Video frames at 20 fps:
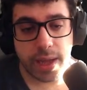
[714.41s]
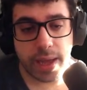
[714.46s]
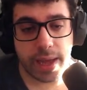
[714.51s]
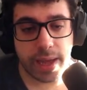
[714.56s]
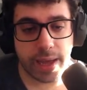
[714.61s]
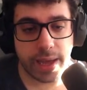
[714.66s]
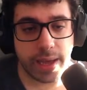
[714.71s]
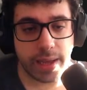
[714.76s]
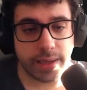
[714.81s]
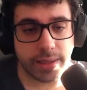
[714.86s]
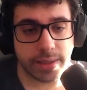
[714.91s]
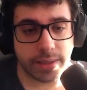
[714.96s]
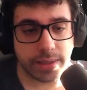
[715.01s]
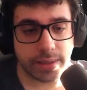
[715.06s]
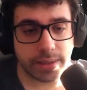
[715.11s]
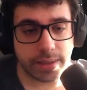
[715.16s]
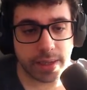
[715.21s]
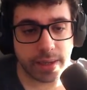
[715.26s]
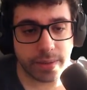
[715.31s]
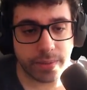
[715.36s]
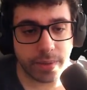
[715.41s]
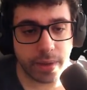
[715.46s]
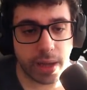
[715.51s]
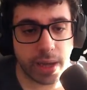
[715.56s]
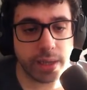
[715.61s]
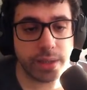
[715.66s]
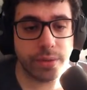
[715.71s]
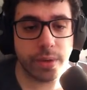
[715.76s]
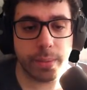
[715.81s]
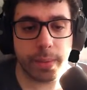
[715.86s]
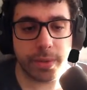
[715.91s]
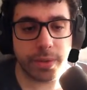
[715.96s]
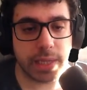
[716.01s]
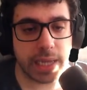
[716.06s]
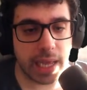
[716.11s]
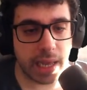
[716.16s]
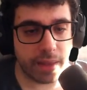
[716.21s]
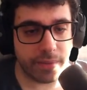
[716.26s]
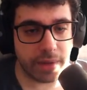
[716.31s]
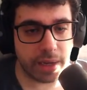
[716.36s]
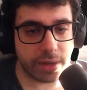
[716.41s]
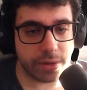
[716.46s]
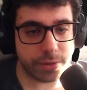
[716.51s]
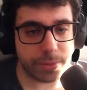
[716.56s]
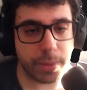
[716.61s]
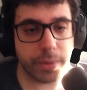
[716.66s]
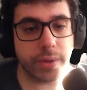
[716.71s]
And I don't know about the elevators.